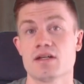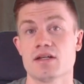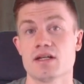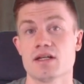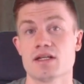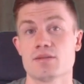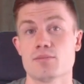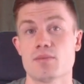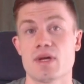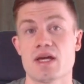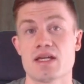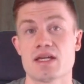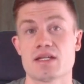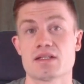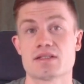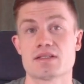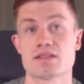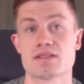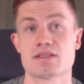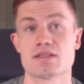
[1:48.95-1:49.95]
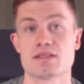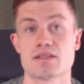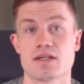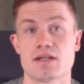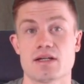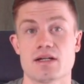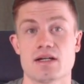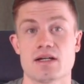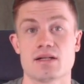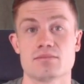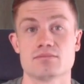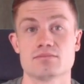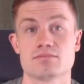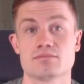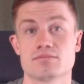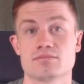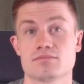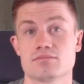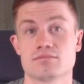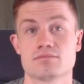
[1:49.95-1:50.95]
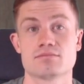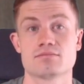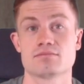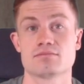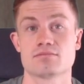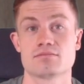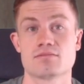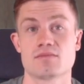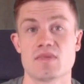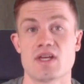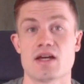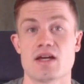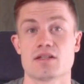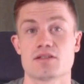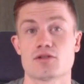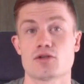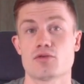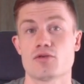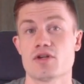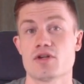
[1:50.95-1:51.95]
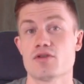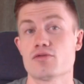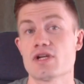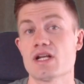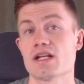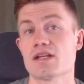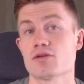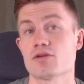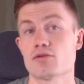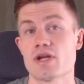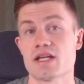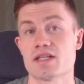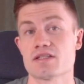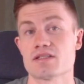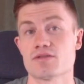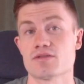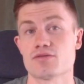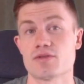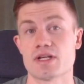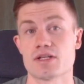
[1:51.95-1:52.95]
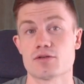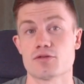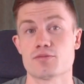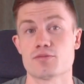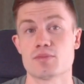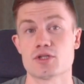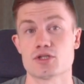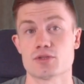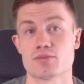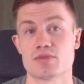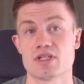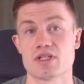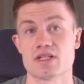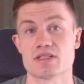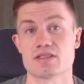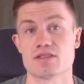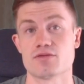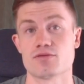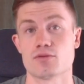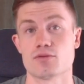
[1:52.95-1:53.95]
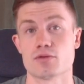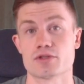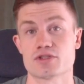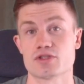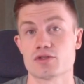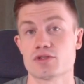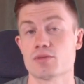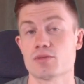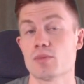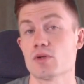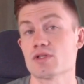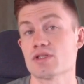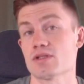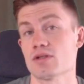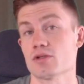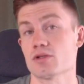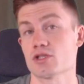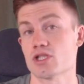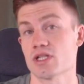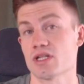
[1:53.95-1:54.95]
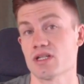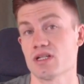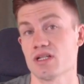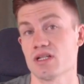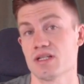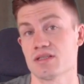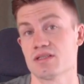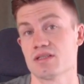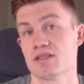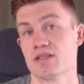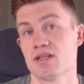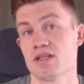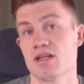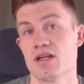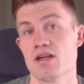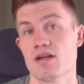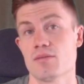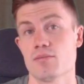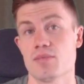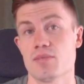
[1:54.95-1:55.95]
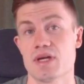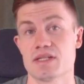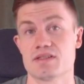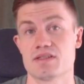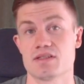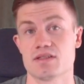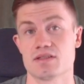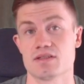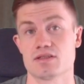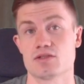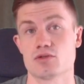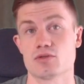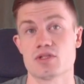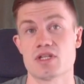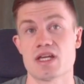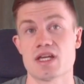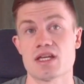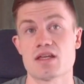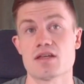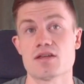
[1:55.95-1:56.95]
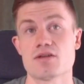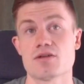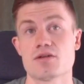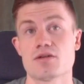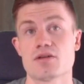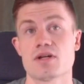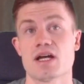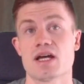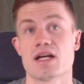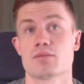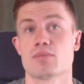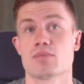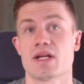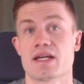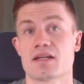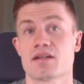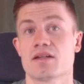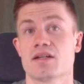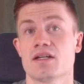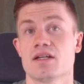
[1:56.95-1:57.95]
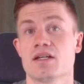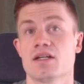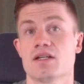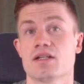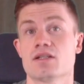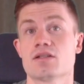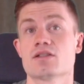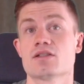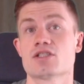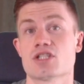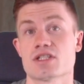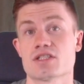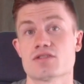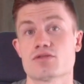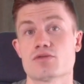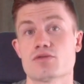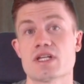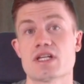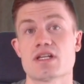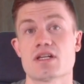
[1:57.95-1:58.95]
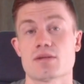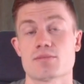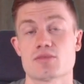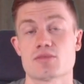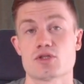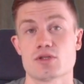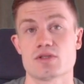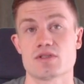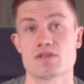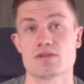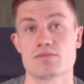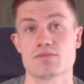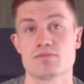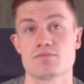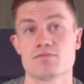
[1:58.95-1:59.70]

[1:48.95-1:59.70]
It makes, it really creates a threat of bishop takes d4. So the most logical and best is to take here, and black just recaptures.